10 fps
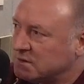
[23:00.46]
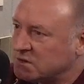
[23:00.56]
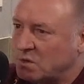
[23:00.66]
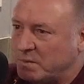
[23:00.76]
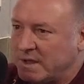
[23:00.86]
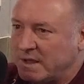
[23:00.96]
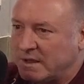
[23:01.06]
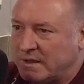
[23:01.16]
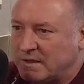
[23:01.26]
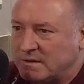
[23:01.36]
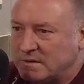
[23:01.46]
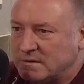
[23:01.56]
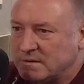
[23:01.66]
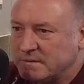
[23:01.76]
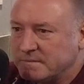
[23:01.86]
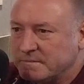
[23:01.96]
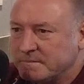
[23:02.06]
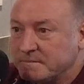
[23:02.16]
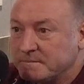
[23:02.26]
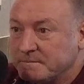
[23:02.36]
so be it. You know, we'll put a
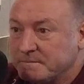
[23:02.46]
line through